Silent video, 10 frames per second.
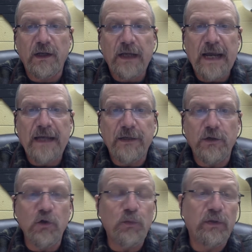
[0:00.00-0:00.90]
and
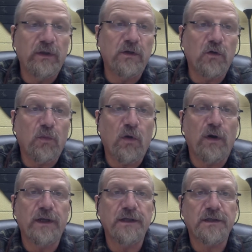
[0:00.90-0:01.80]
new political
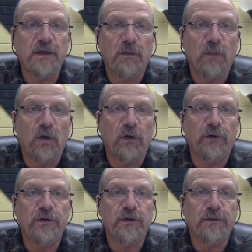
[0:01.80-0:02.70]
parties
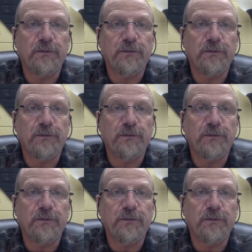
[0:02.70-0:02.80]
emerged.